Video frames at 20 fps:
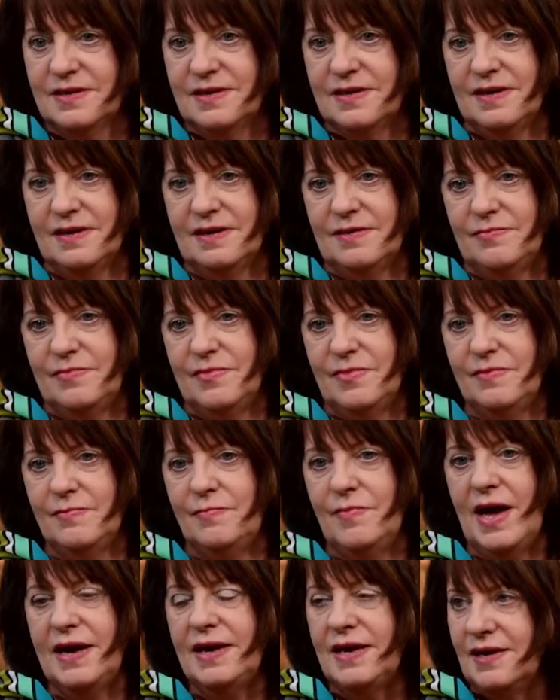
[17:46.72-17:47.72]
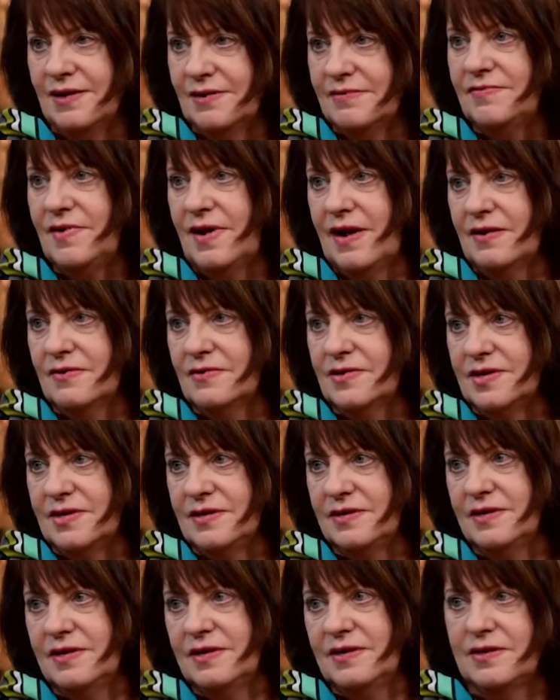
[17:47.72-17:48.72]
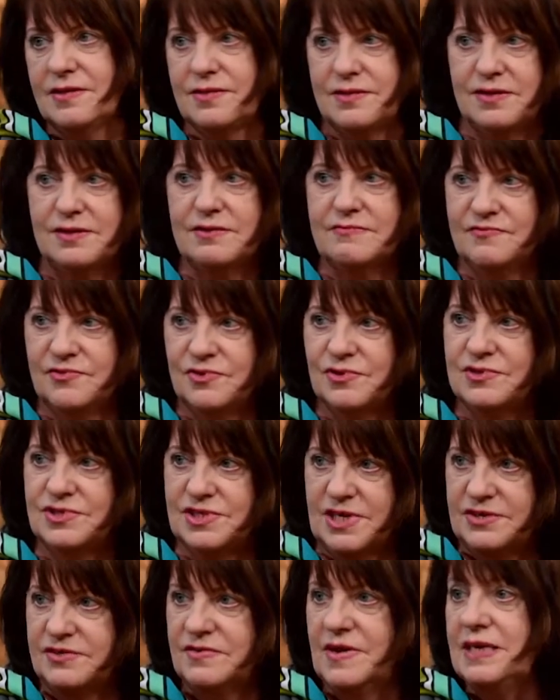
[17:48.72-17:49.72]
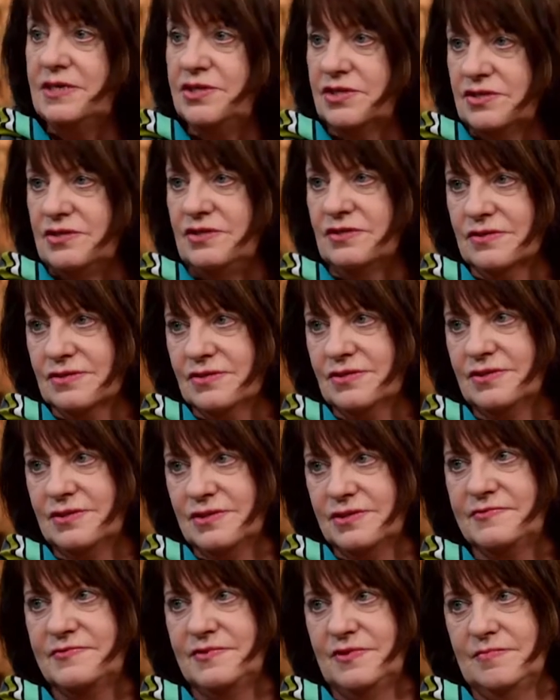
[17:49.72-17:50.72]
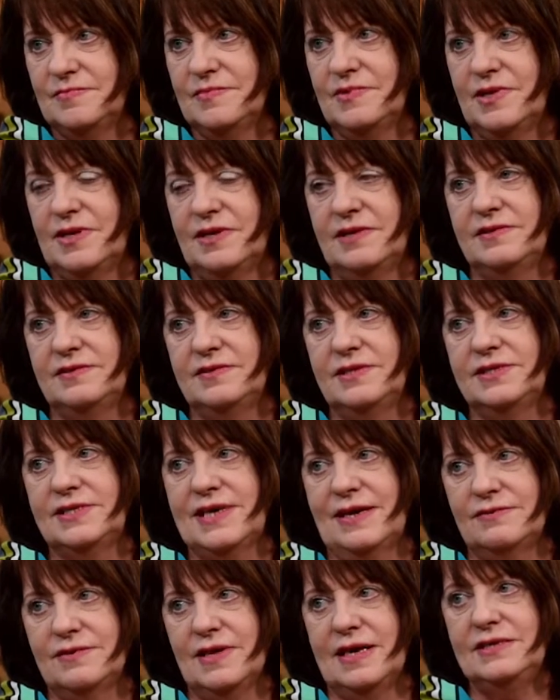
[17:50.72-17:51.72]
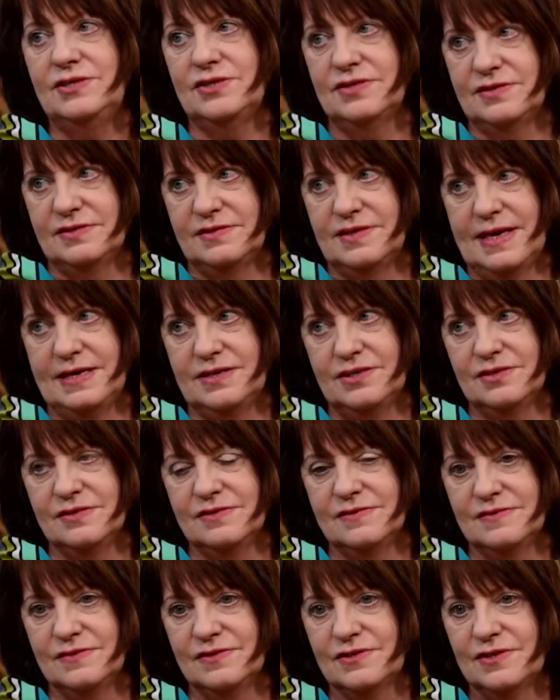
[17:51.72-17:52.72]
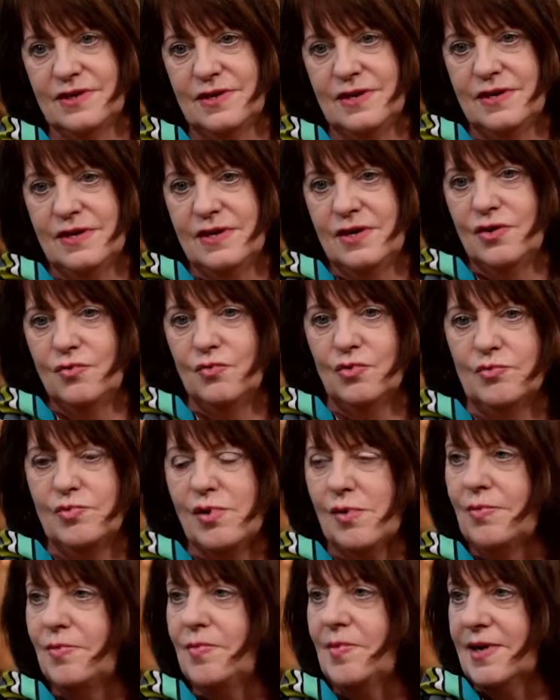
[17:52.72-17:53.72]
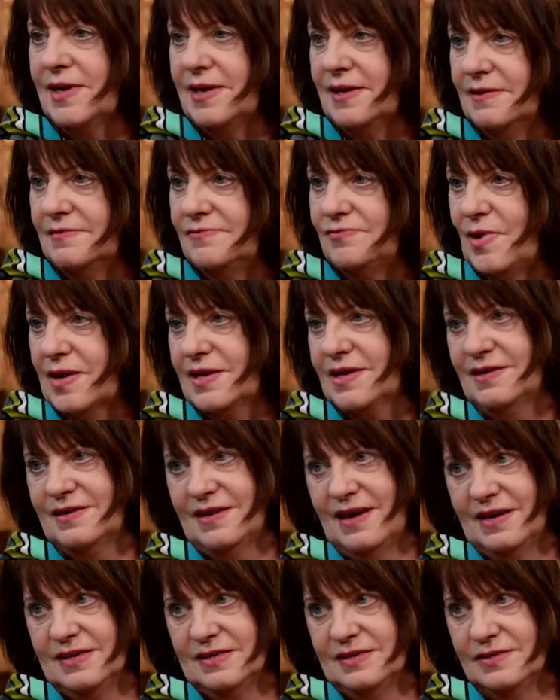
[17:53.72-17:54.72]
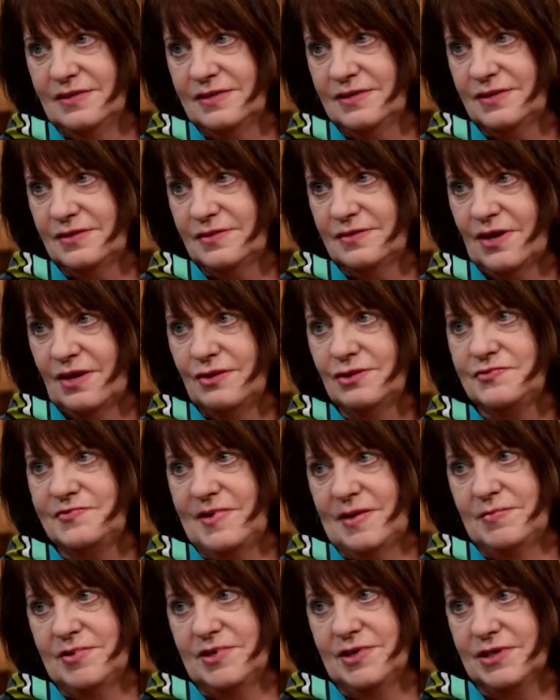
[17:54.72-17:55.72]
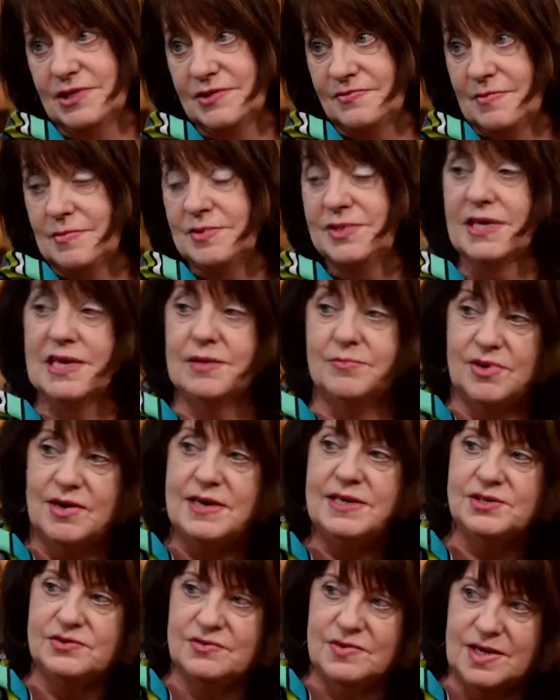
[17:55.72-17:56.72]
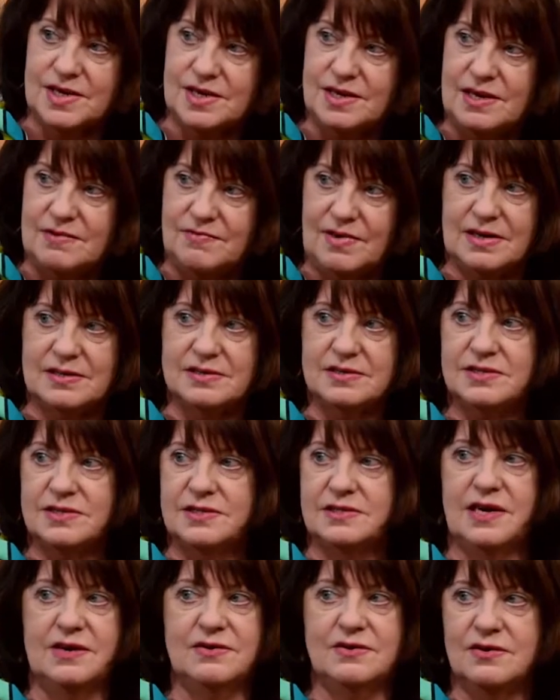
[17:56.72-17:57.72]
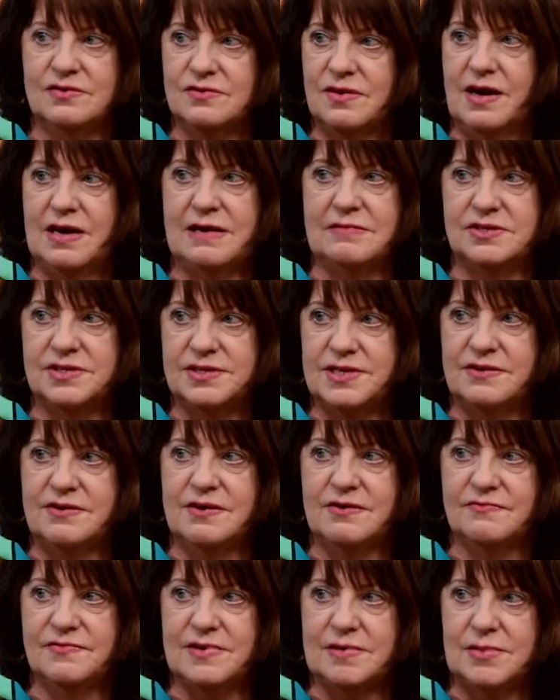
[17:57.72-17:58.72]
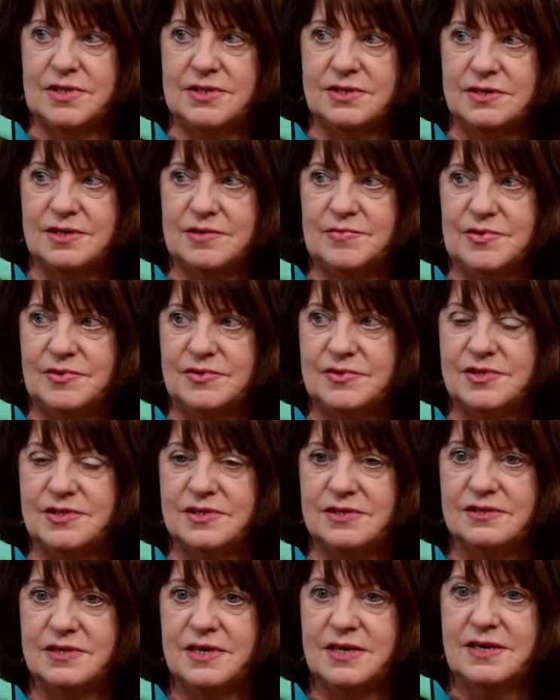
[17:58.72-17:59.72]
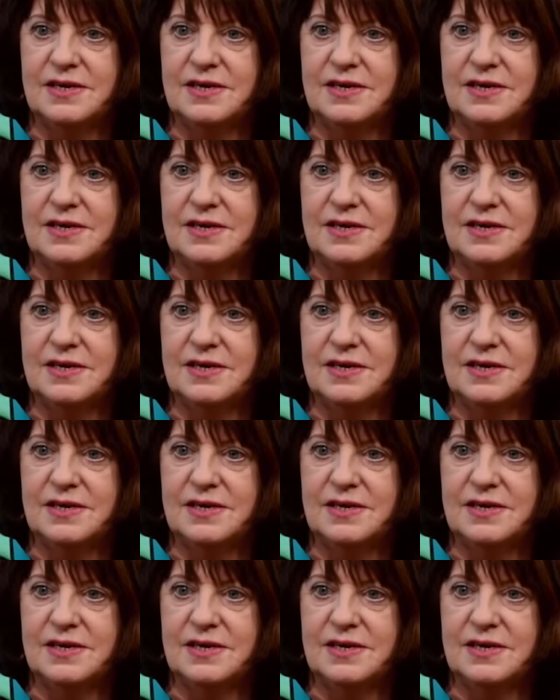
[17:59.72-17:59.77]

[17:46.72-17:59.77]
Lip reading: many of our third and fourth generation youngsters from the South Asian nations would probably have recognised those fabrics from celebratory events in their own lives and their own families and communities.